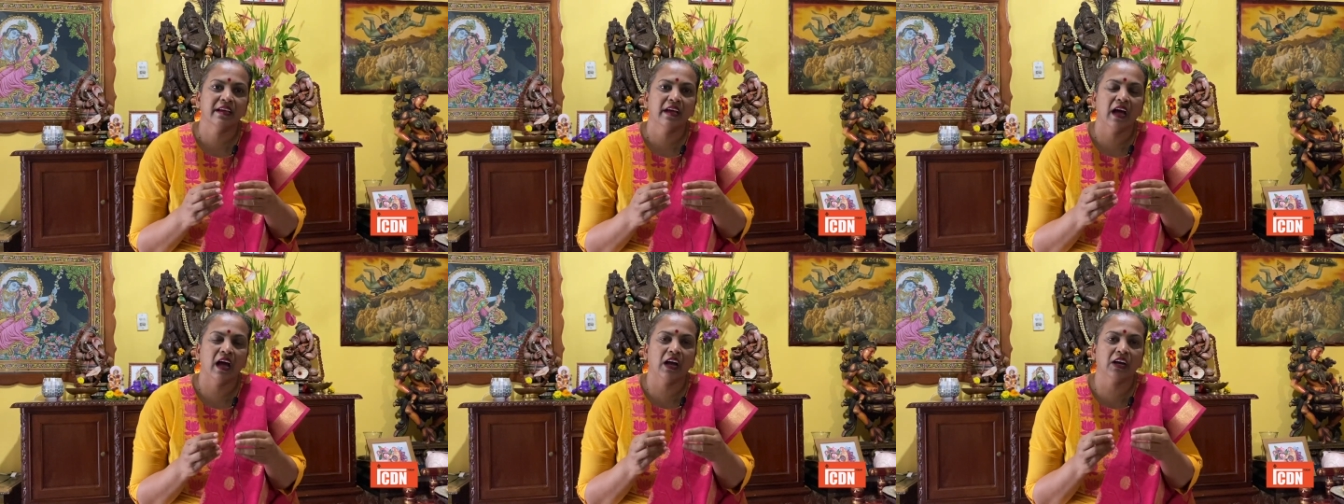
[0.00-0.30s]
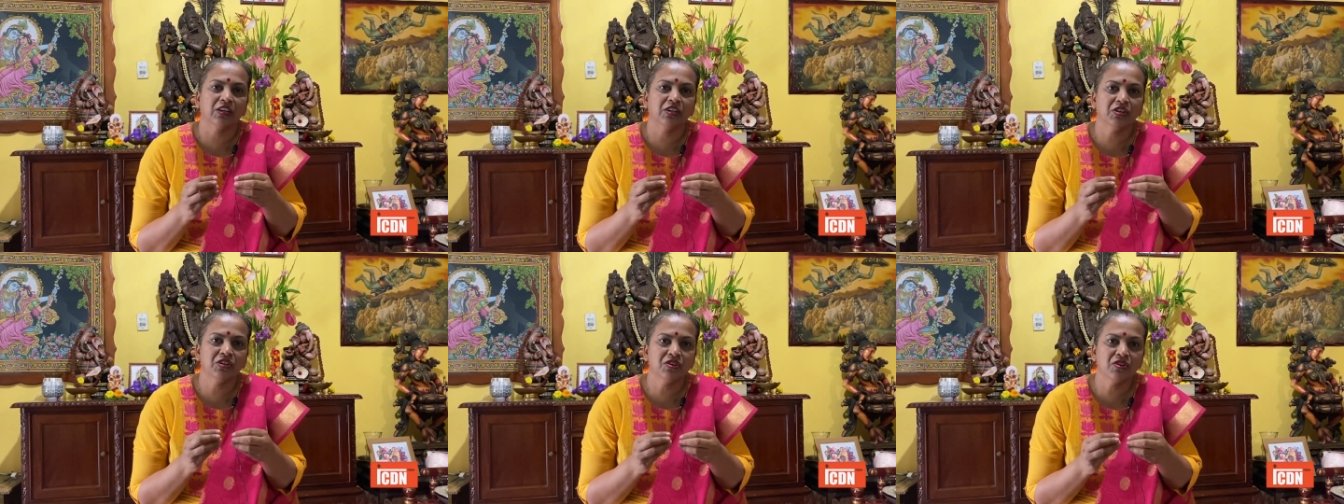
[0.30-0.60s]

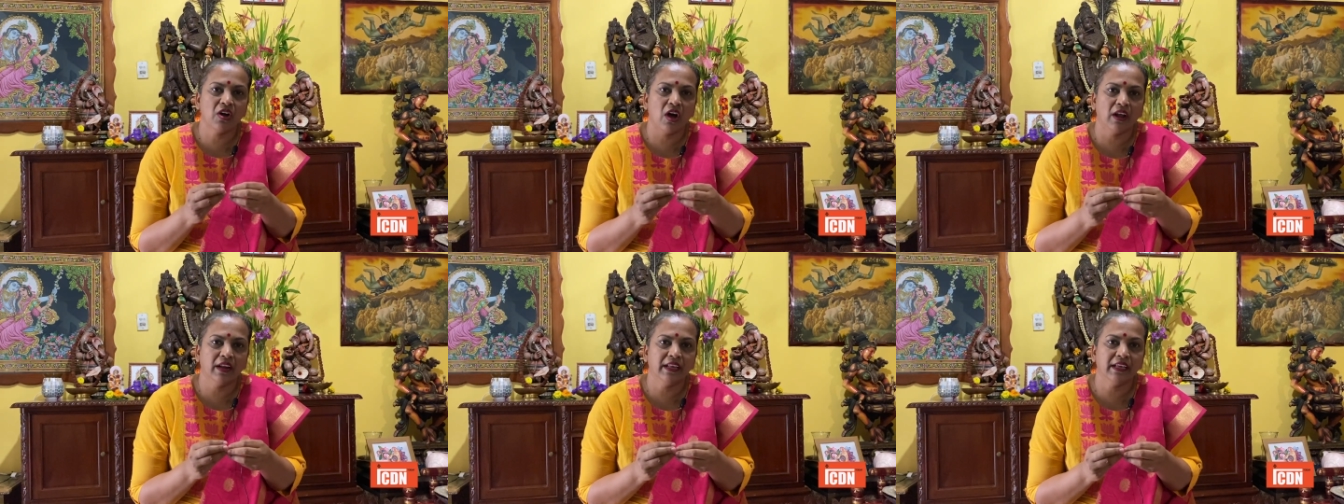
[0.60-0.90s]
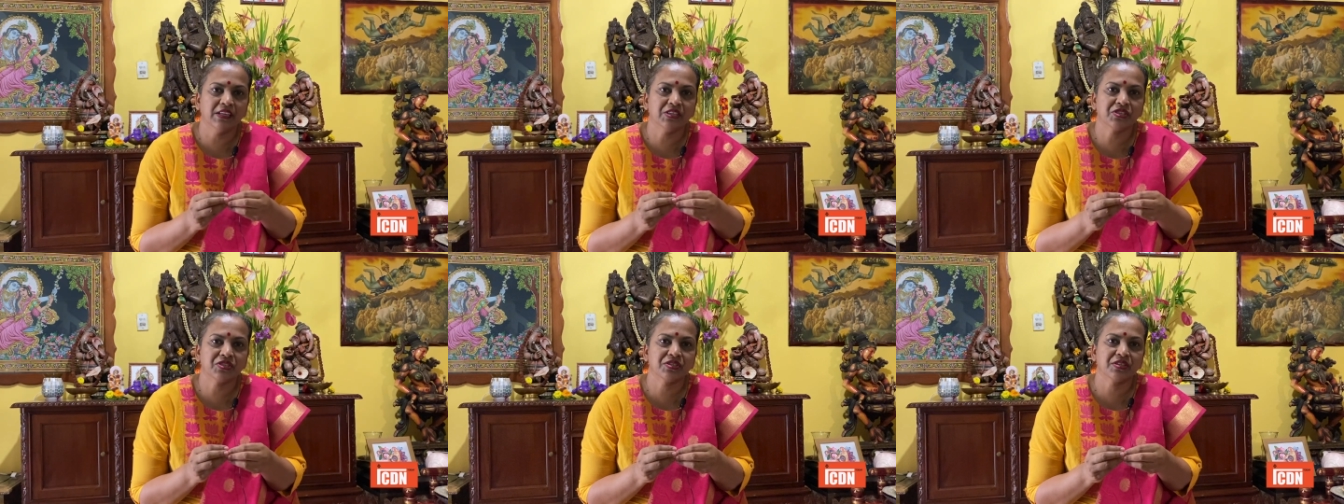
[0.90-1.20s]

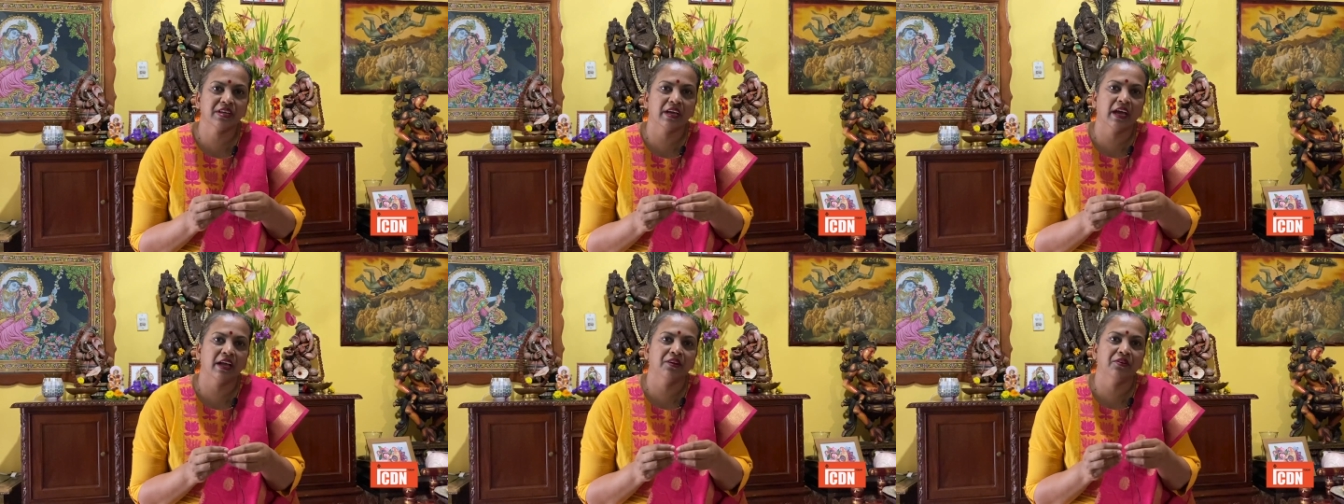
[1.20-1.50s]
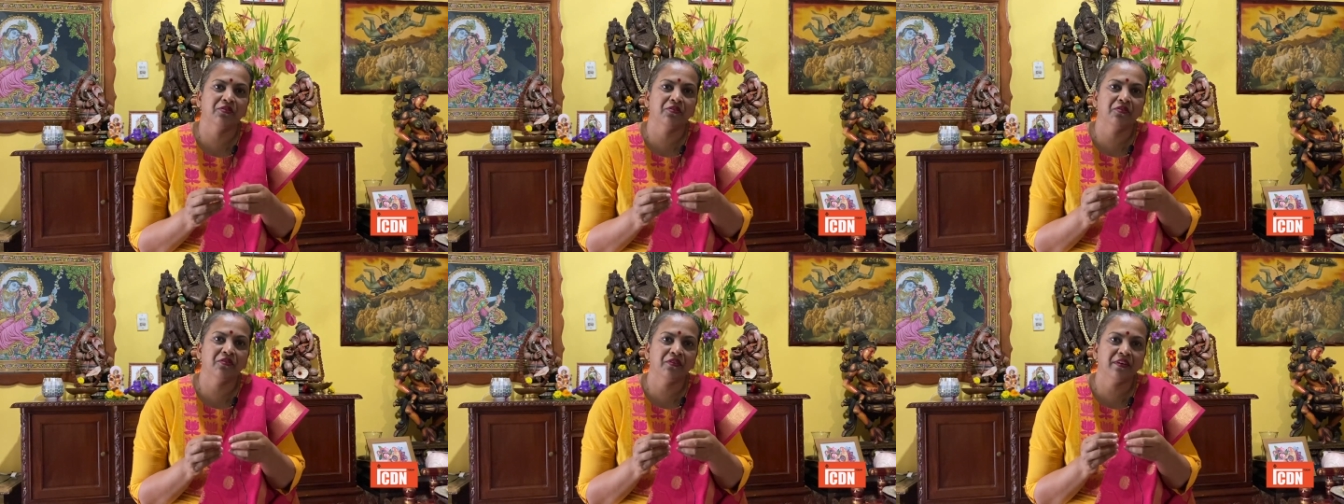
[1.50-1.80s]
acknowledged
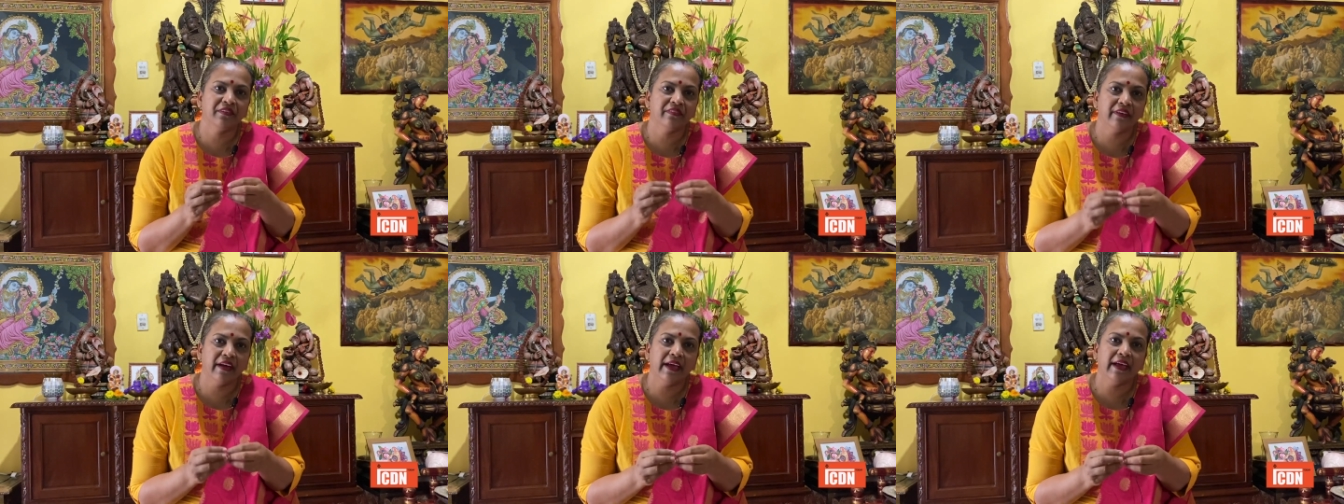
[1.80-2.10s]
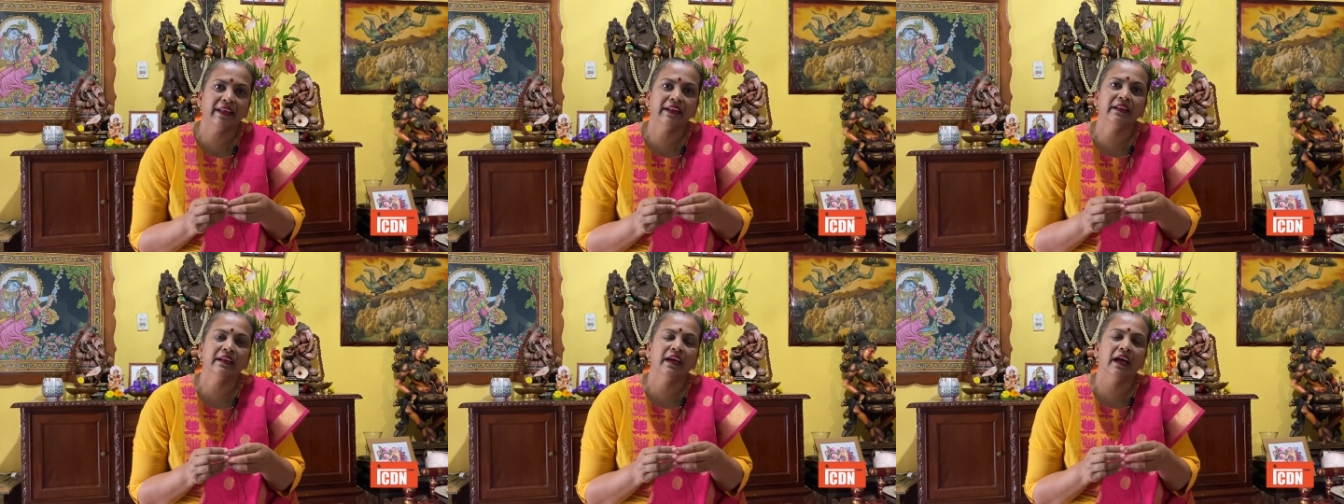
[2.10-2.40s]
and
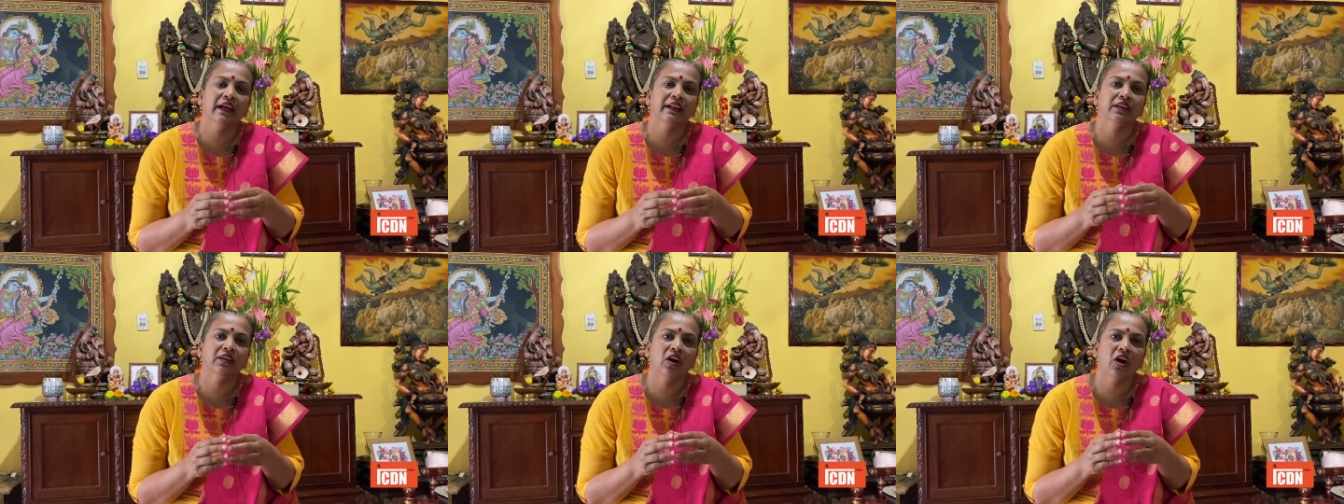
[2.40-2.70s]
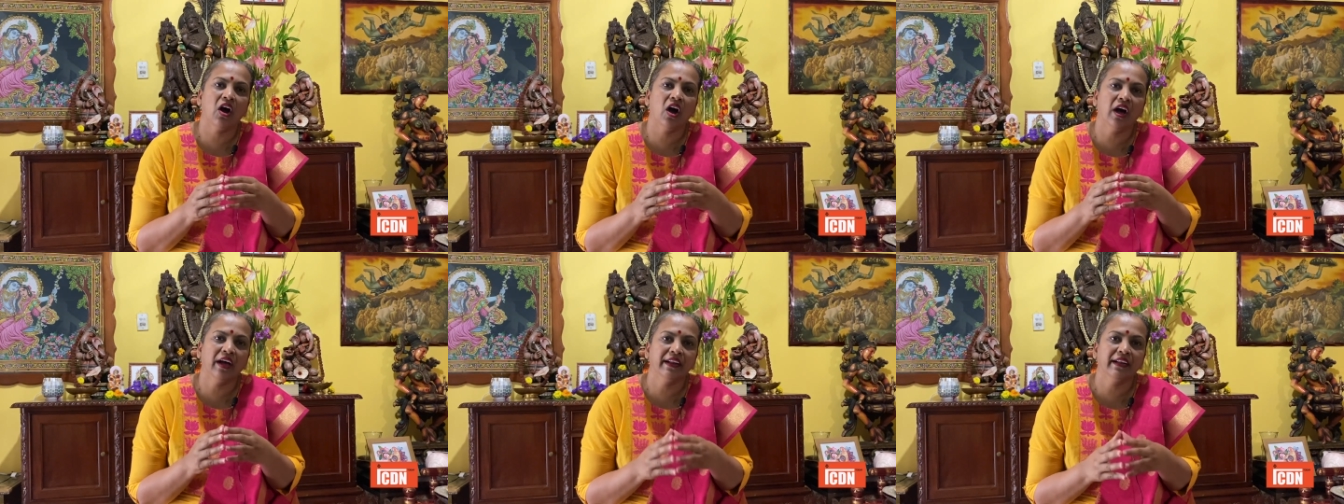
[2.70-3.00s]
revered and
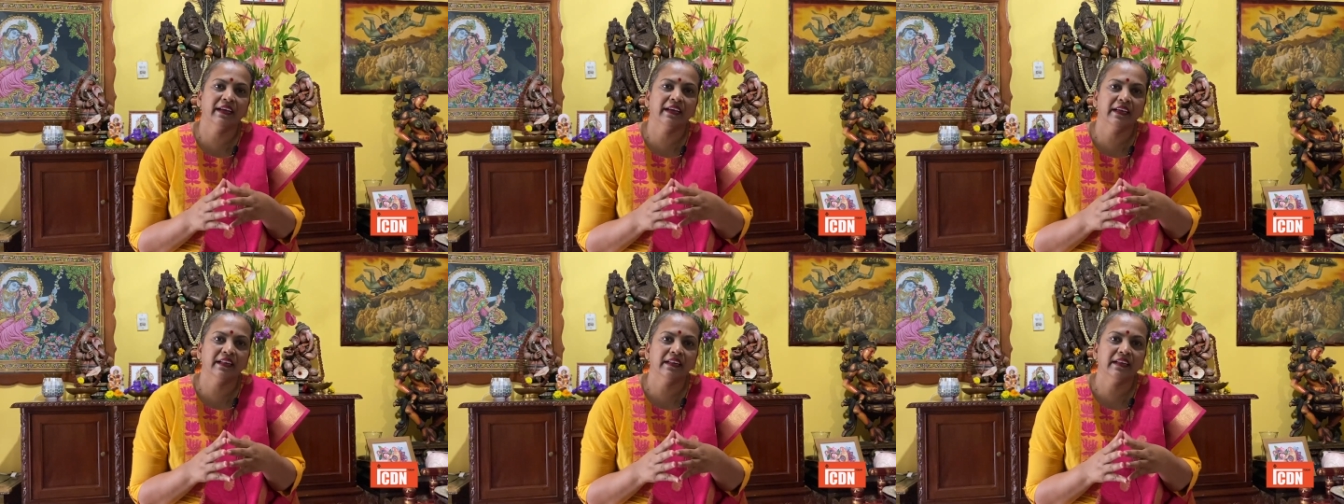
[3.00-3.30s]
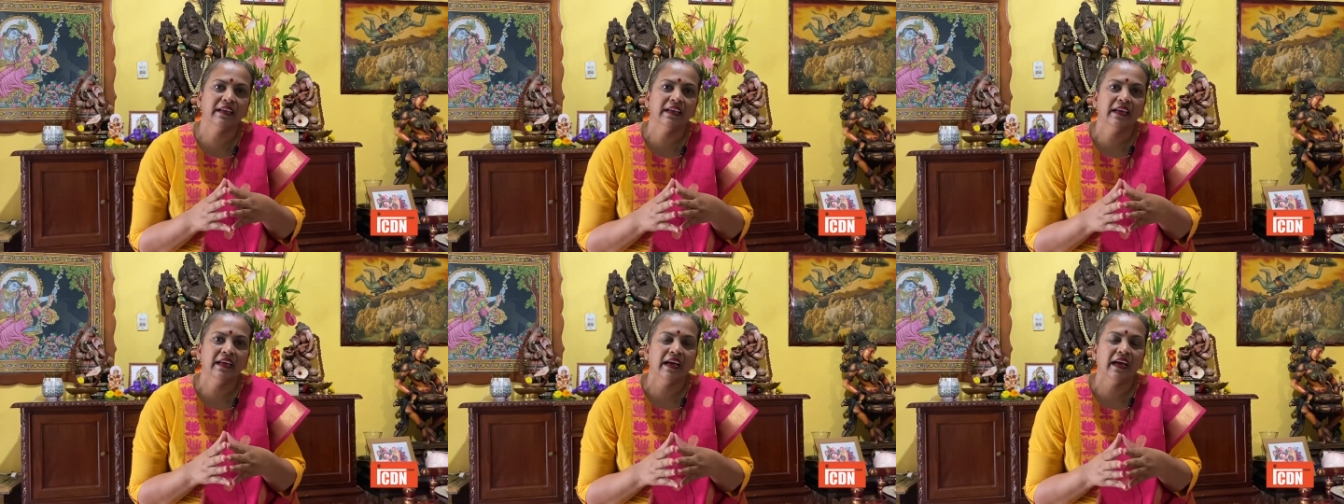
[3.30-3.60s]
honored
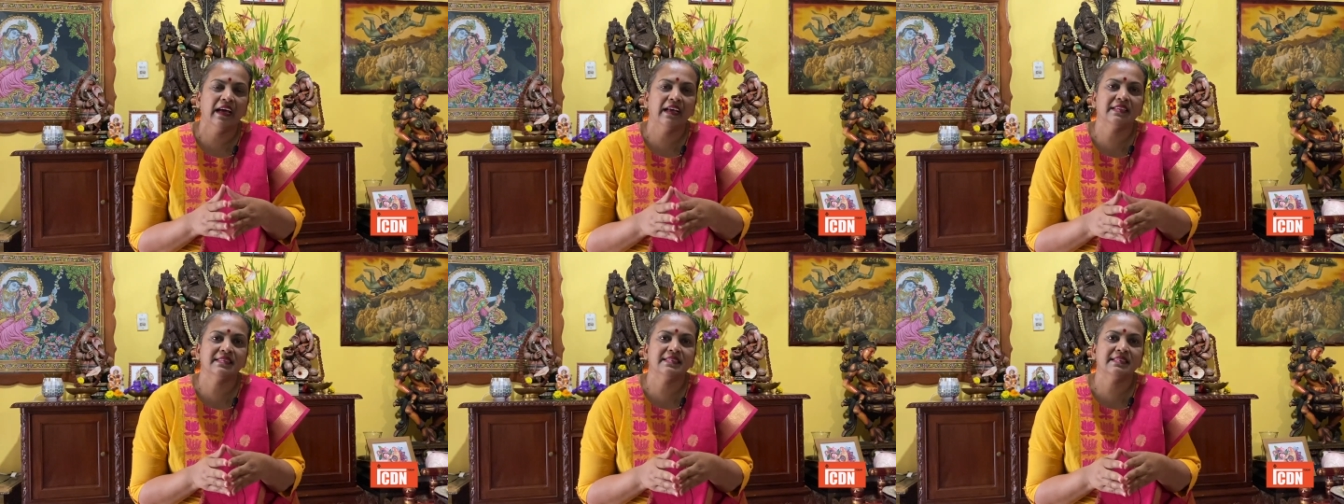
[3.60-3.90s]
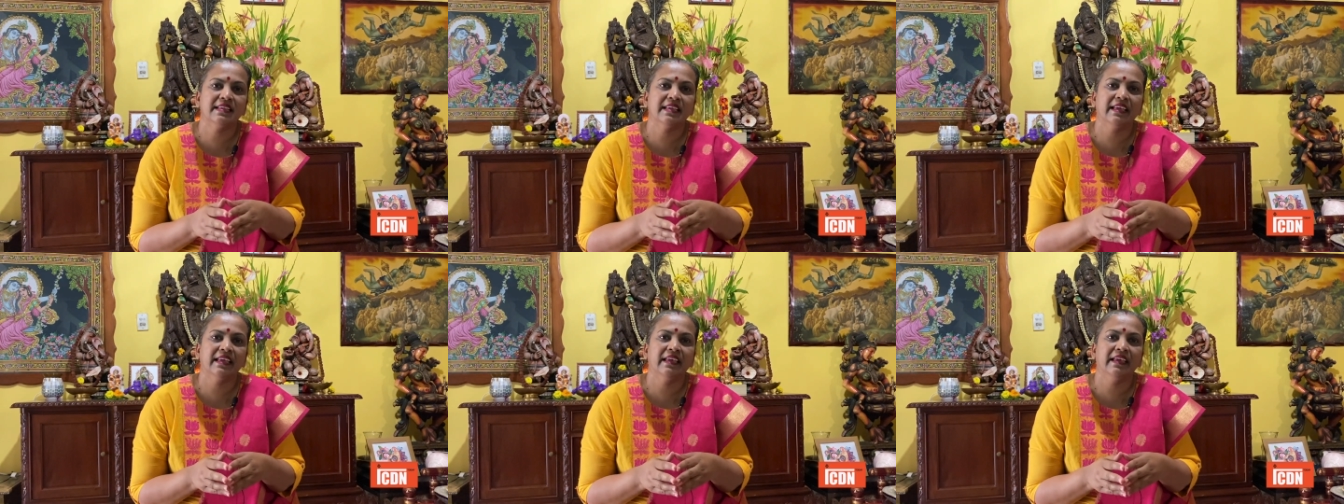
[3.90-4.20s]
as
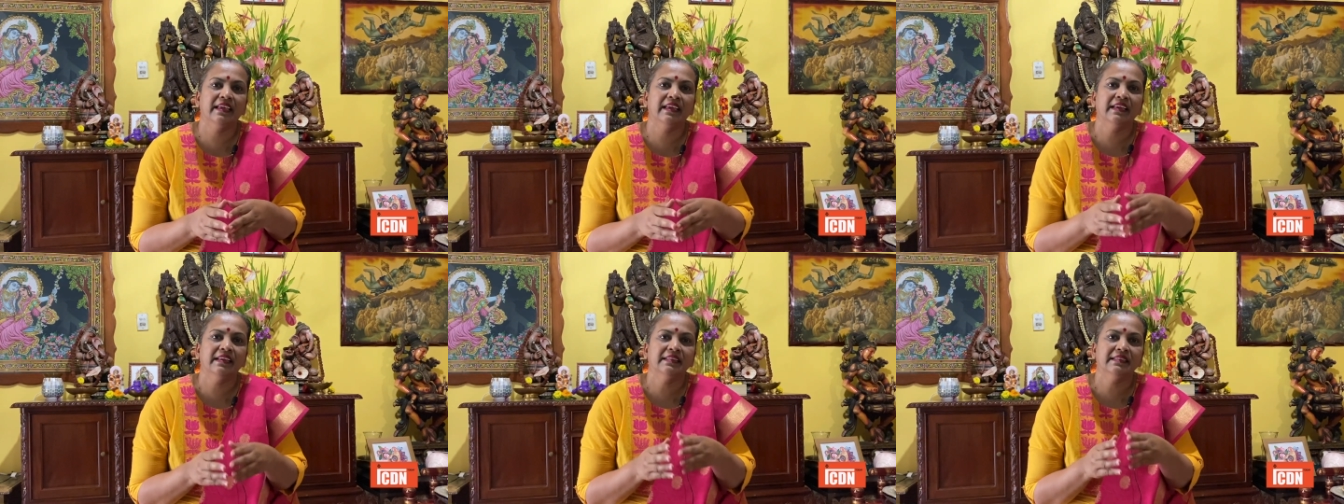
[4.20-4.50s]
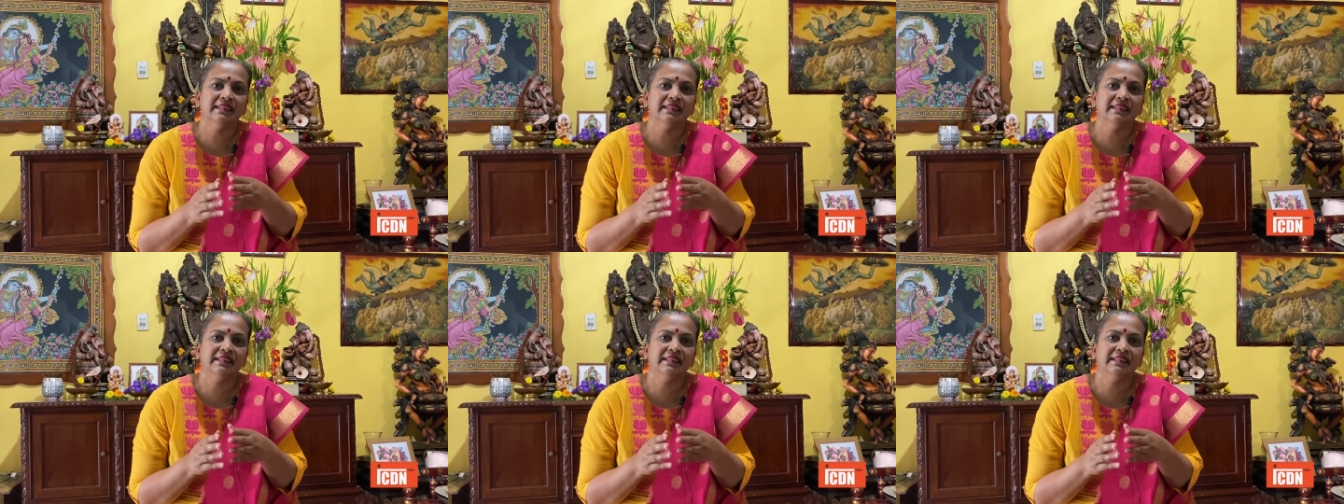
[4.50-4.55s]
a